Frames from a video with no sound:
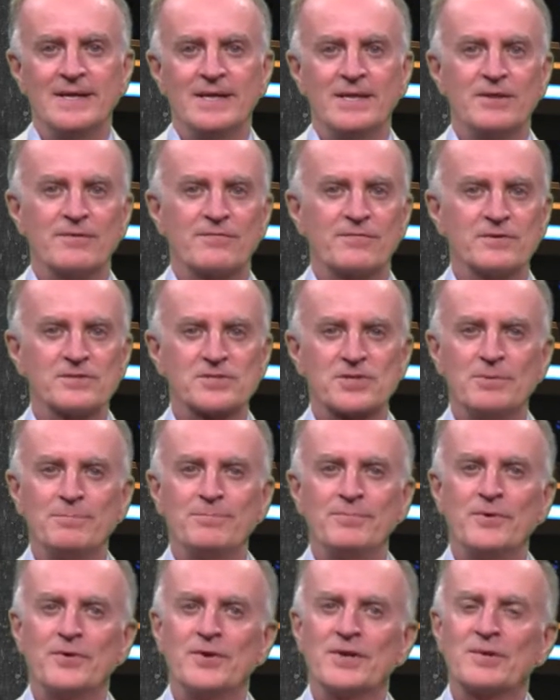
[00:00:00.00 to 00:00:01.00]
The first
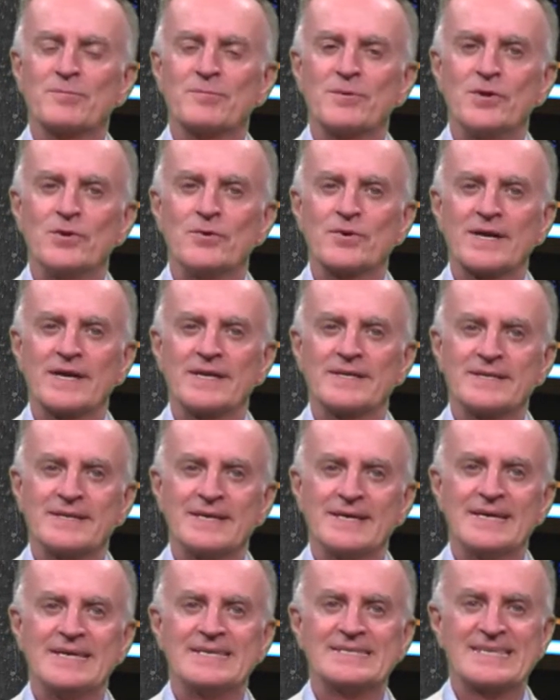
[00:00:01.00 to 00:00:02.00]
component we look at
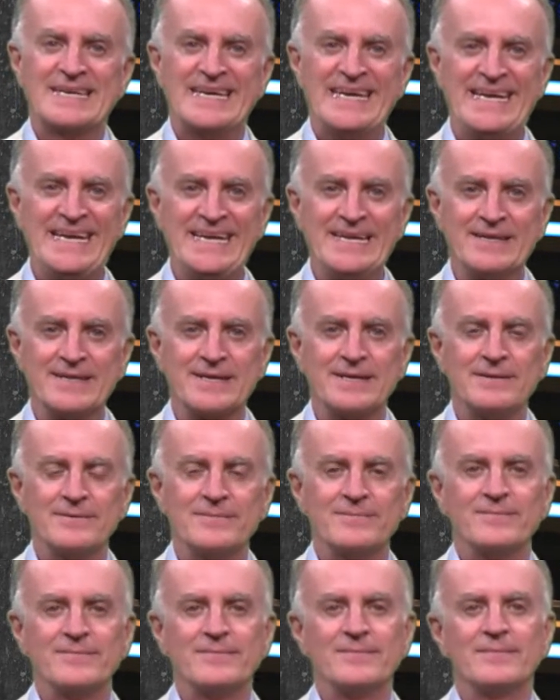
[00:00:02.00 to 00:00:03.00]
is heat.
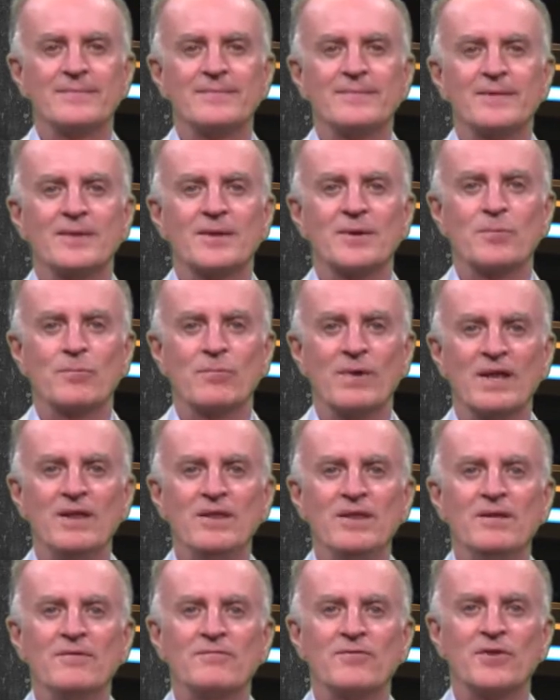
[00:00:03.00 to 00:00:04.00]

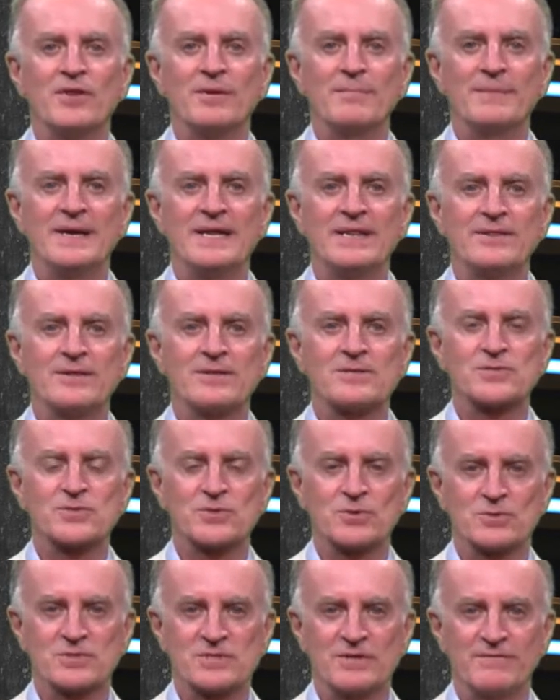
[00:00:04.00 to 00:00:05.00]
One fundamental
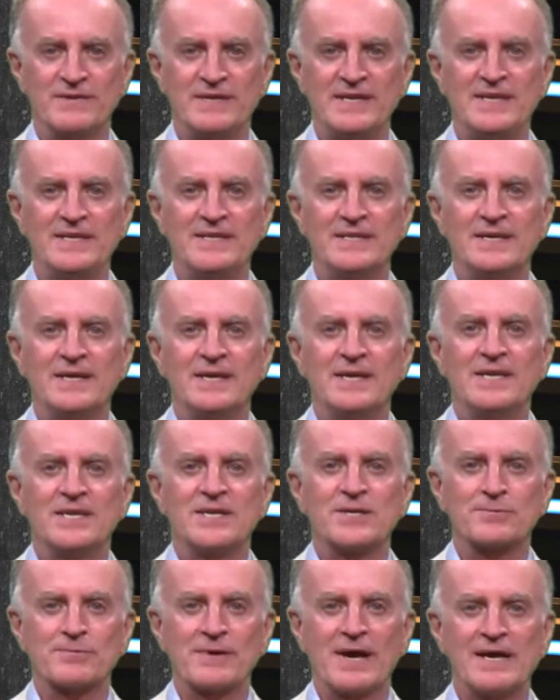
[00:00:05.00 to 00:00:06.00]
source of heat
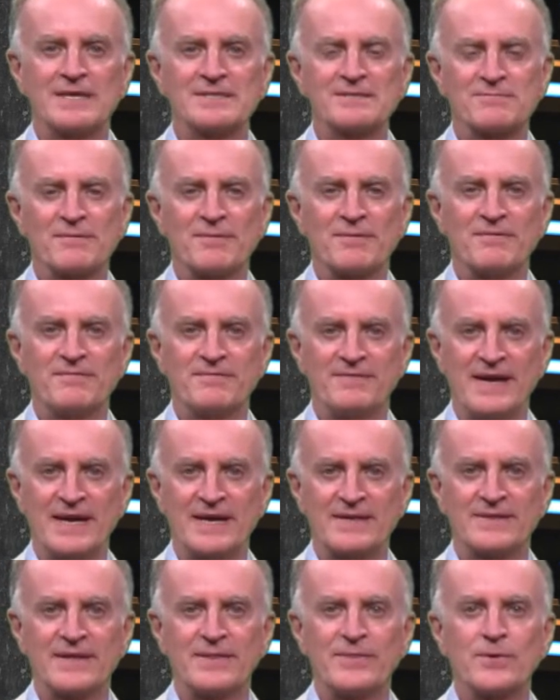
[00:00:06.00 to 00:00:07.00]
derives from the
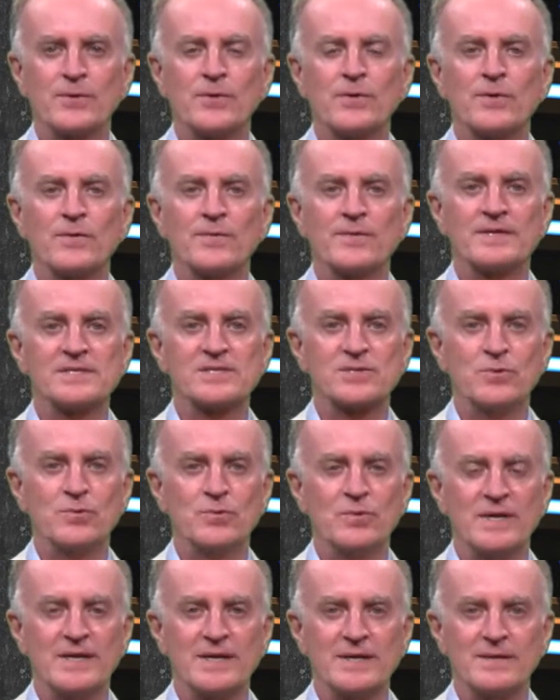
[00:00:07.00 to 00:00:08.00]
fact that the Earth is
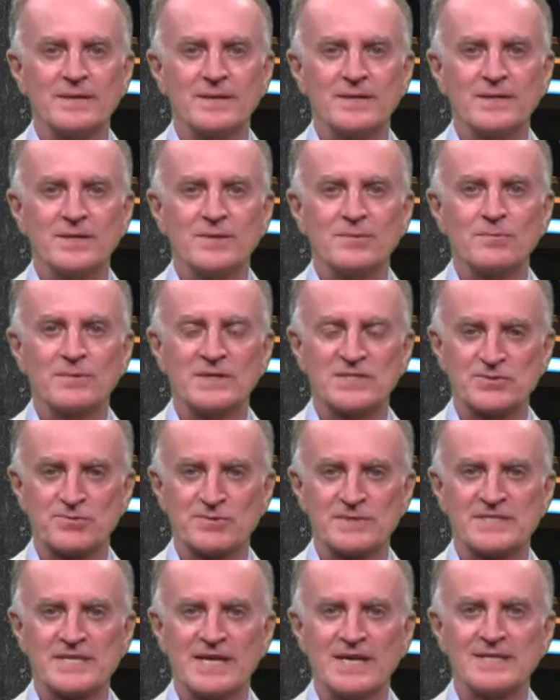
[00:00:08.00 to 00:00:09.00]
cooling, which
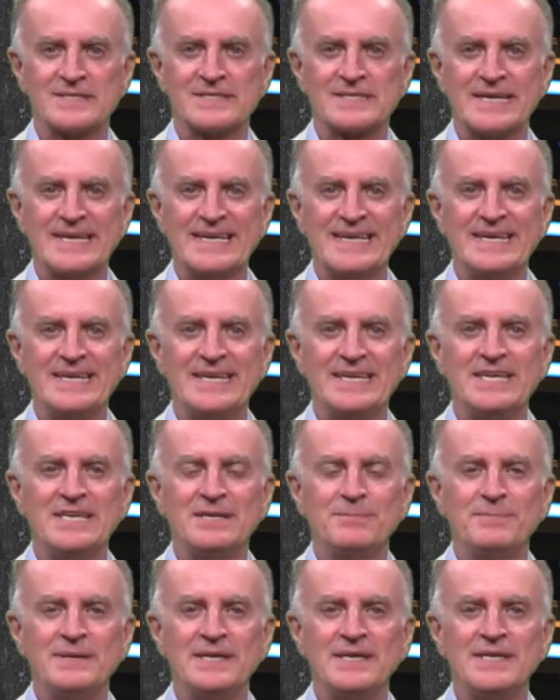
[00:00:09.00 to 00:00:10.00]
results in
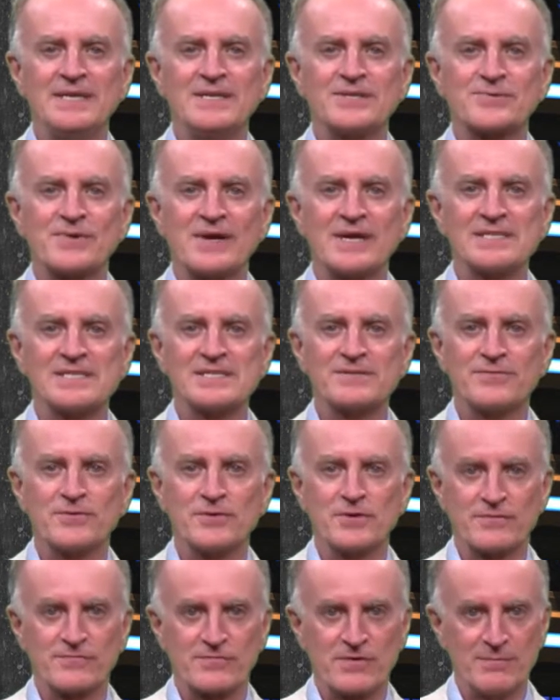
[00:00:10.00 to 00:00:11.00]
heat being
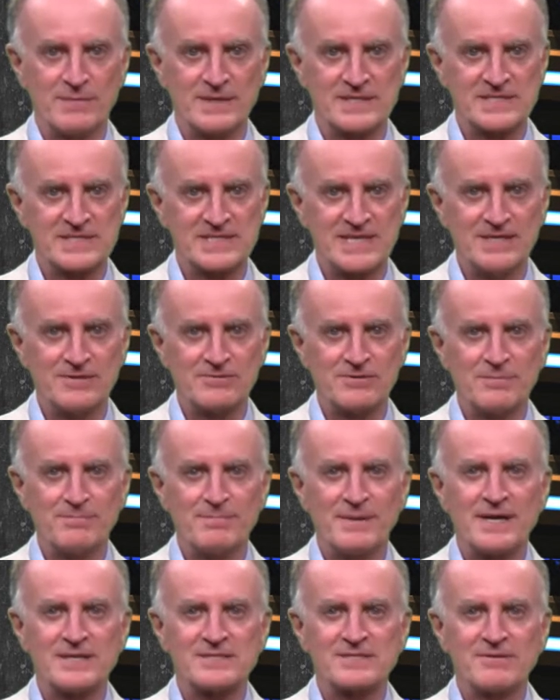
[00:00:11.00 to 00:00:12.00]
transferred from the central
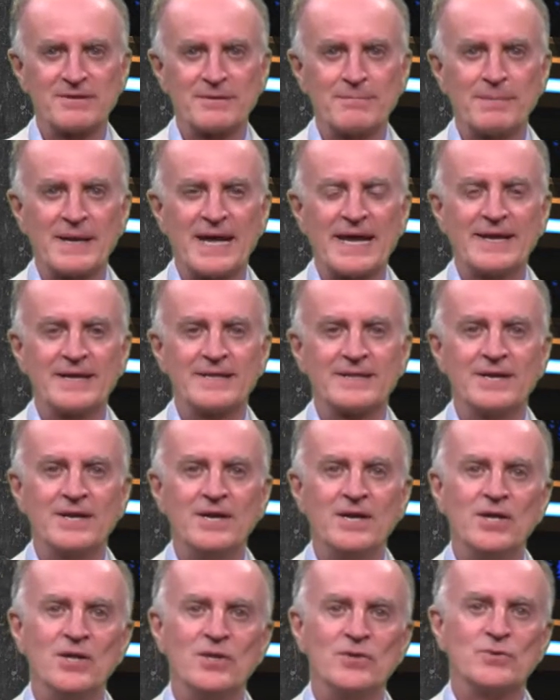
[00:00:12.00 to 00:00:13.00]
parts of the planet
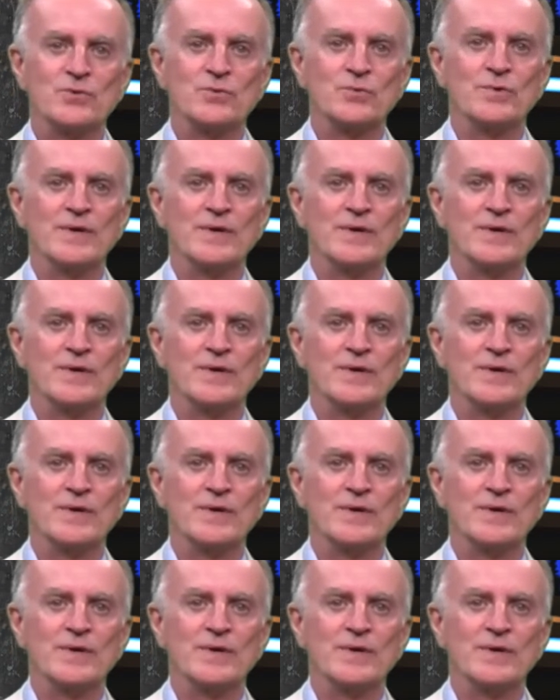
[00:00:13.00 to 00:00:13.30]
to